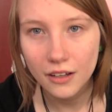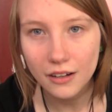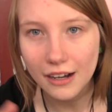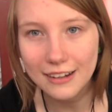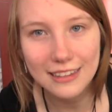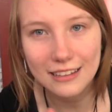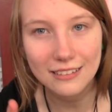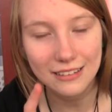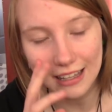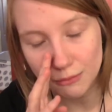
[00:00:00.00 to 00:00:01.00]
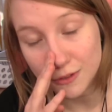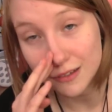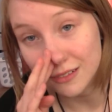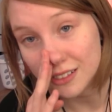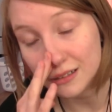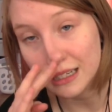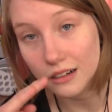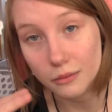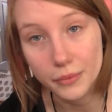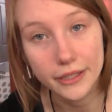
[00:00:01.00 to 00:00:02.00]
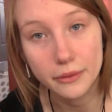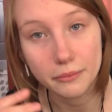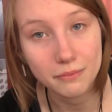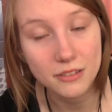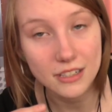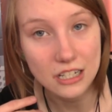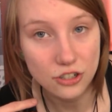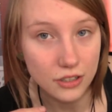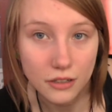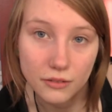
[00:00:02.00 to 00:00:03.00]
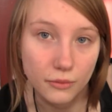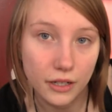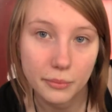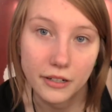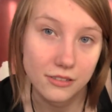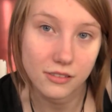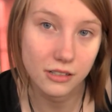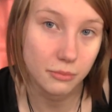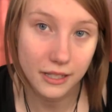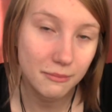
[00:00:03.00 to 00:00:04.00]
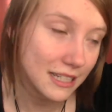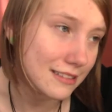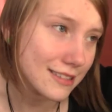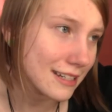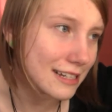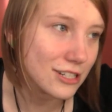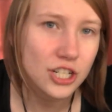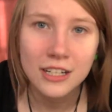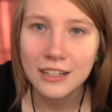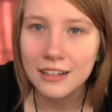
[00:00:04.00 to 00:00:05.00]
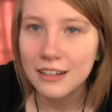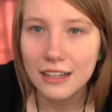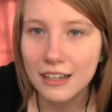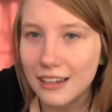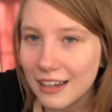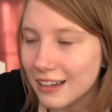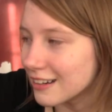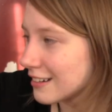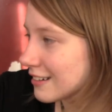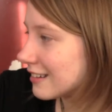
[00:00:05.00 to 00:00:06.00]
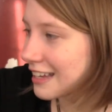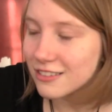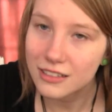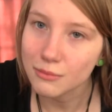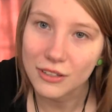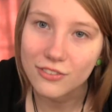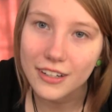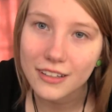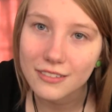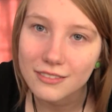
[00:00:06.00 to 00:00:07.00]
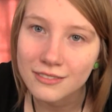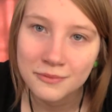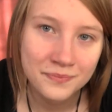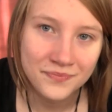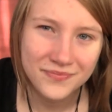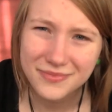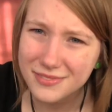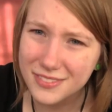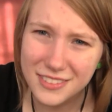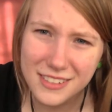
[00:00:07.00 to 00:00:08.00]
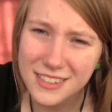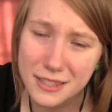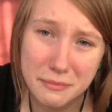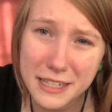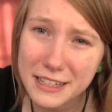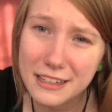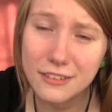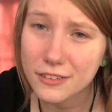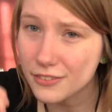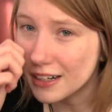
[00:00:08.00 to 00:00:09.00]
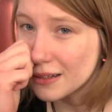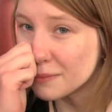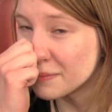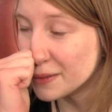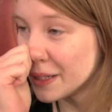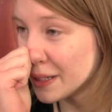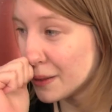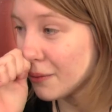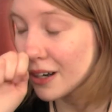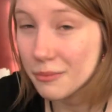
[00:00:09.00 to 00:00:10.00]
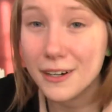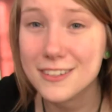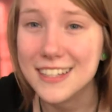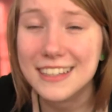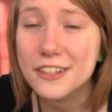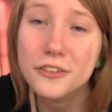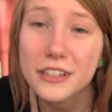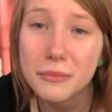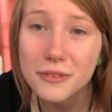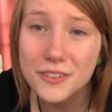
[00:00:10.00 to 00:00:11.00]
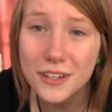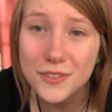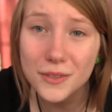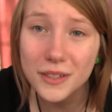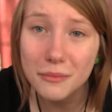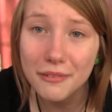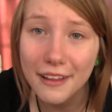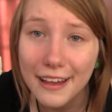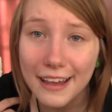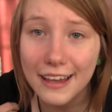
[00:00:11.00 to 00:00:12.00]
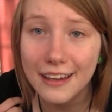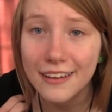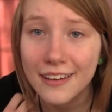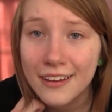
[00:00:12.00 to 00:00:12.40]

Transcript: I think Lake Pacific's gonna get on bigger stage, though, and Water Parks is gonna play main stage. And that's gonna be fun. Speaking of Water Parks, I think Creeper's also gonna play.